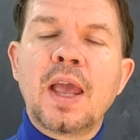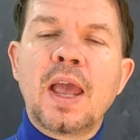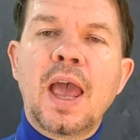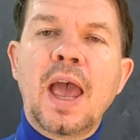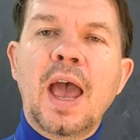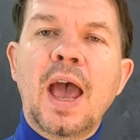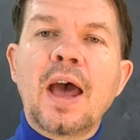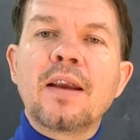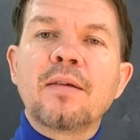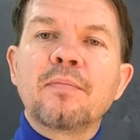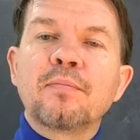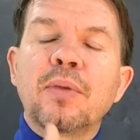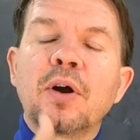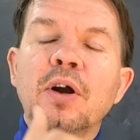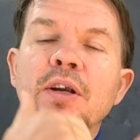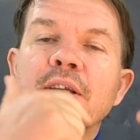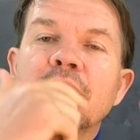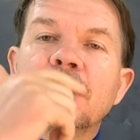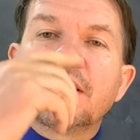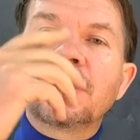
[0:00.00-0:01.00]
at
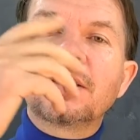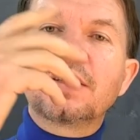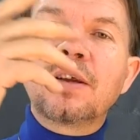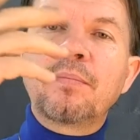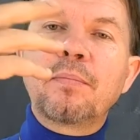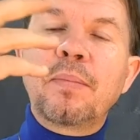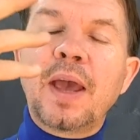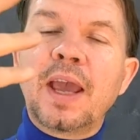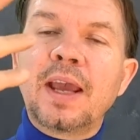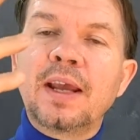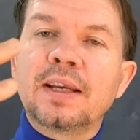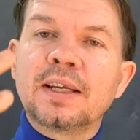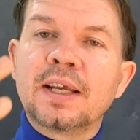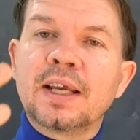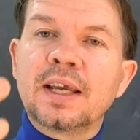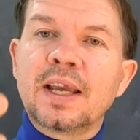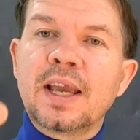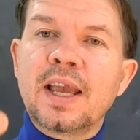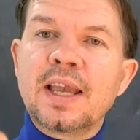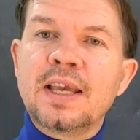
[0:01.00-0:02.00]

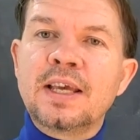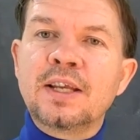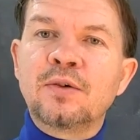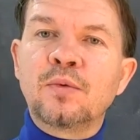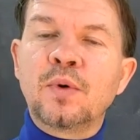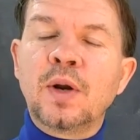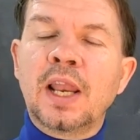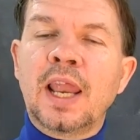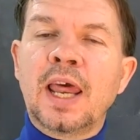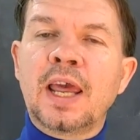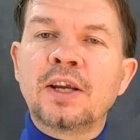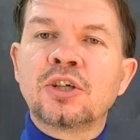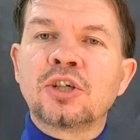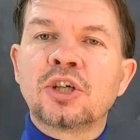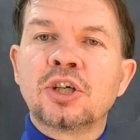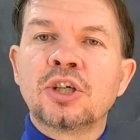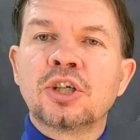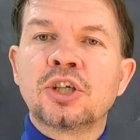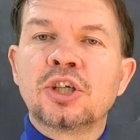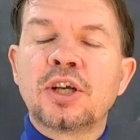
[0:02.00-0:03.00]
participating in
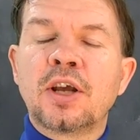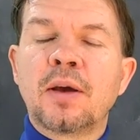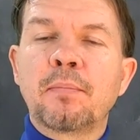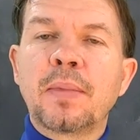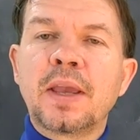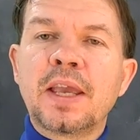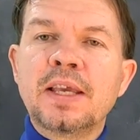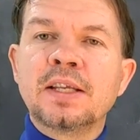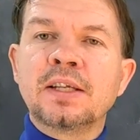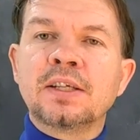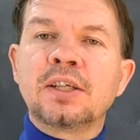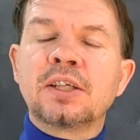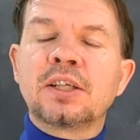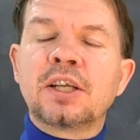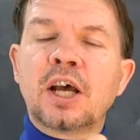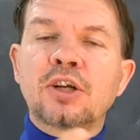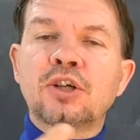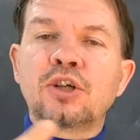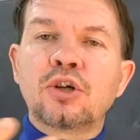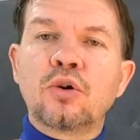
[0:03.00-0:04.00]
relationship in
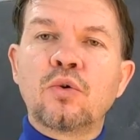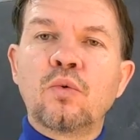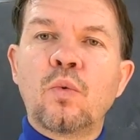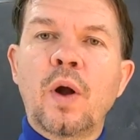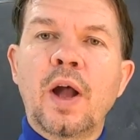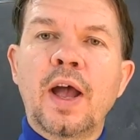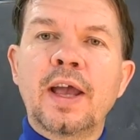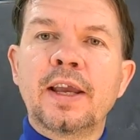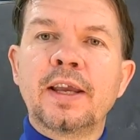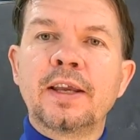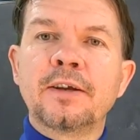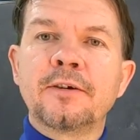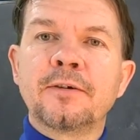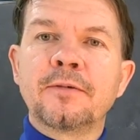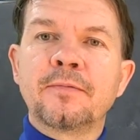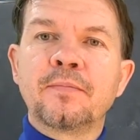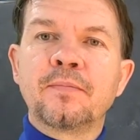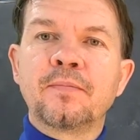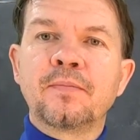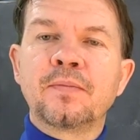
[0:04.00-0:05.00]
such a way
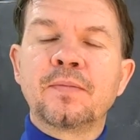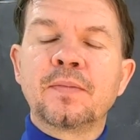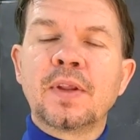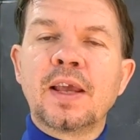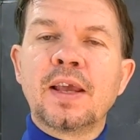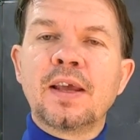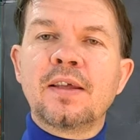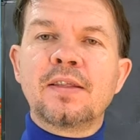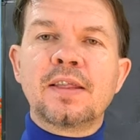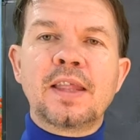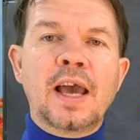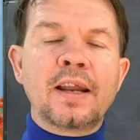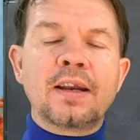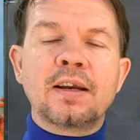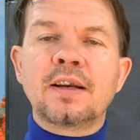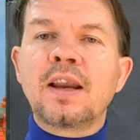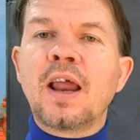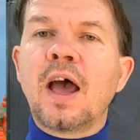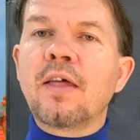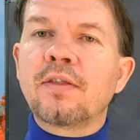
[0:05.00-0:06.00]
that
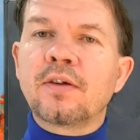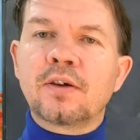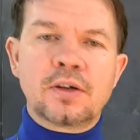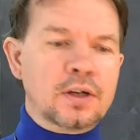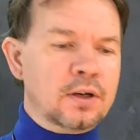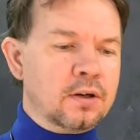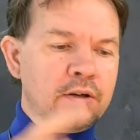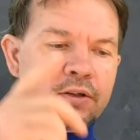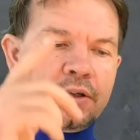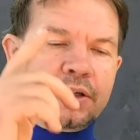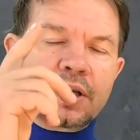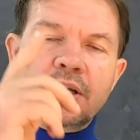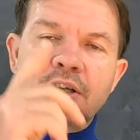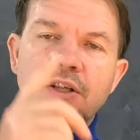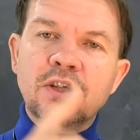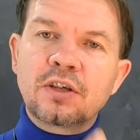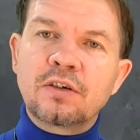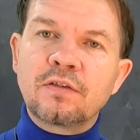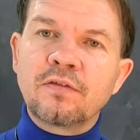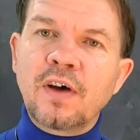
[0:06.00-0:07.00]
another's
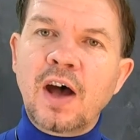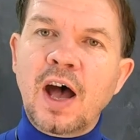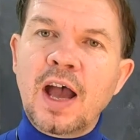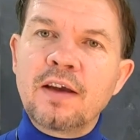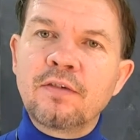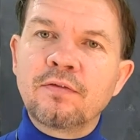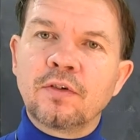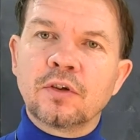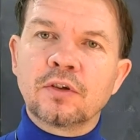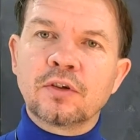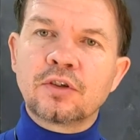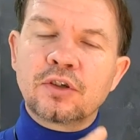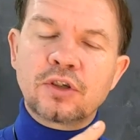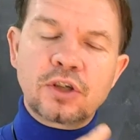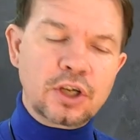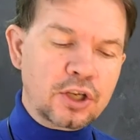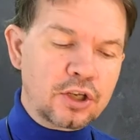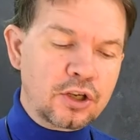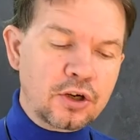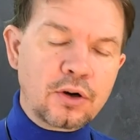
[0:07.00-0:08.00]
survival,
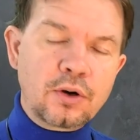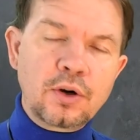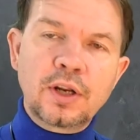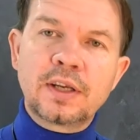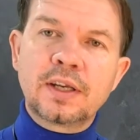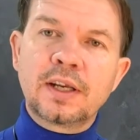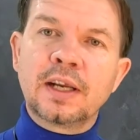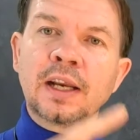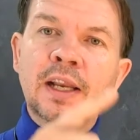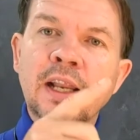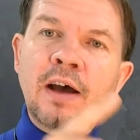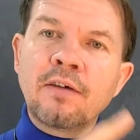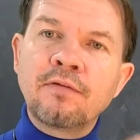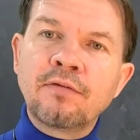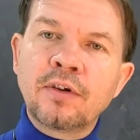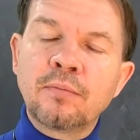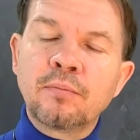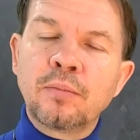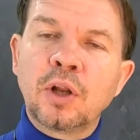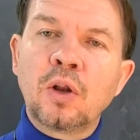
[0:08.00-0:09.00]
security, love
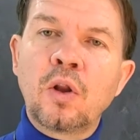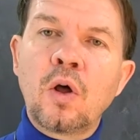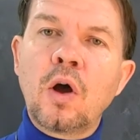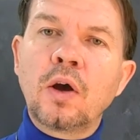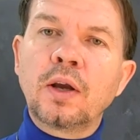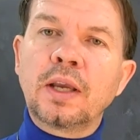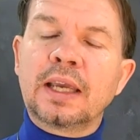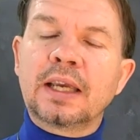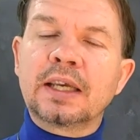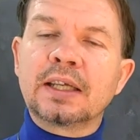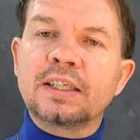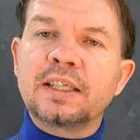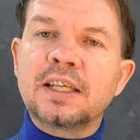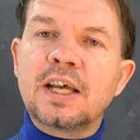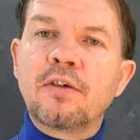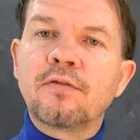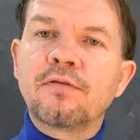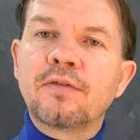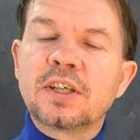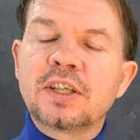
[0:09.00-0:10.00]
and belonging,
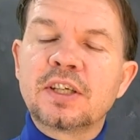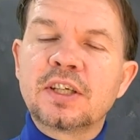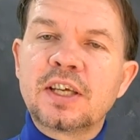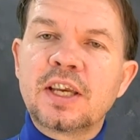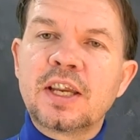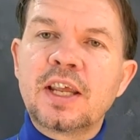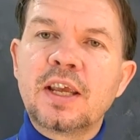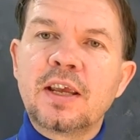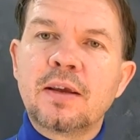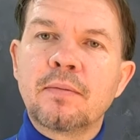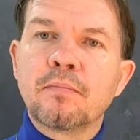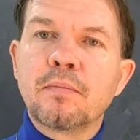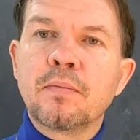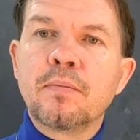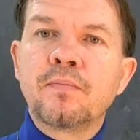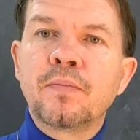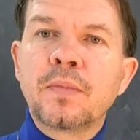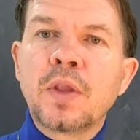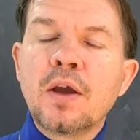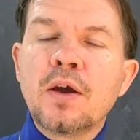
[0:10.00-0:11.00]
self-esteem,
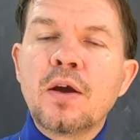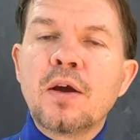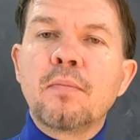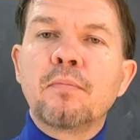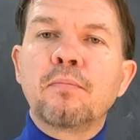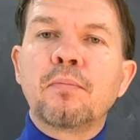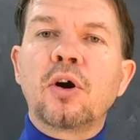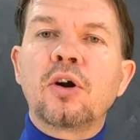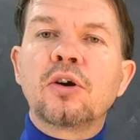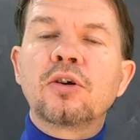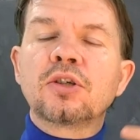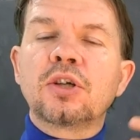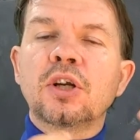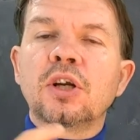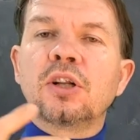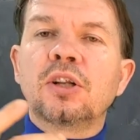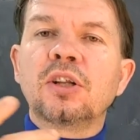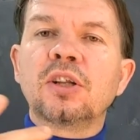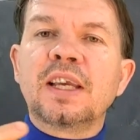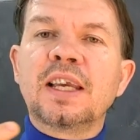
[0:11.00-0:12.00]

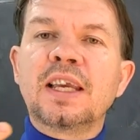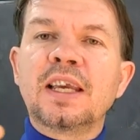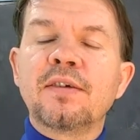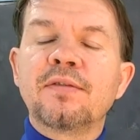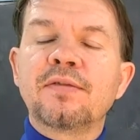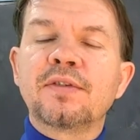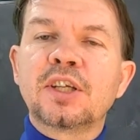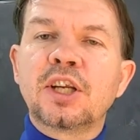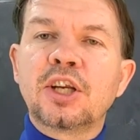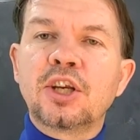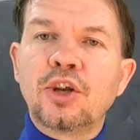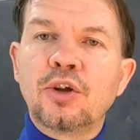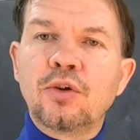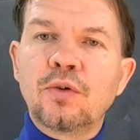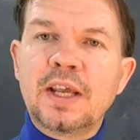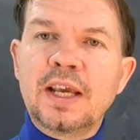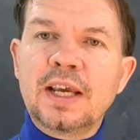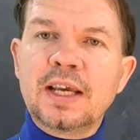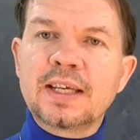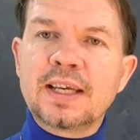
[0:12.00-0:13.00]
personal gifts and
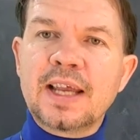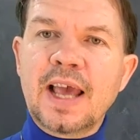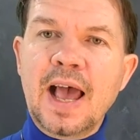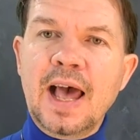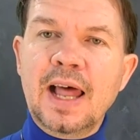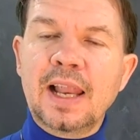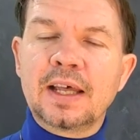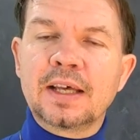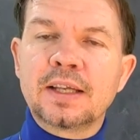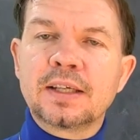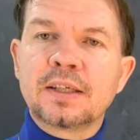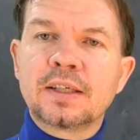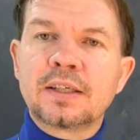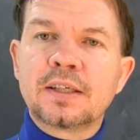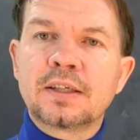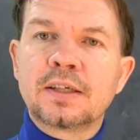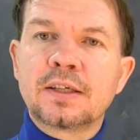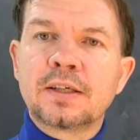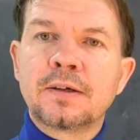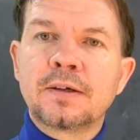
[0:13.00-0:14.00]
unique talents,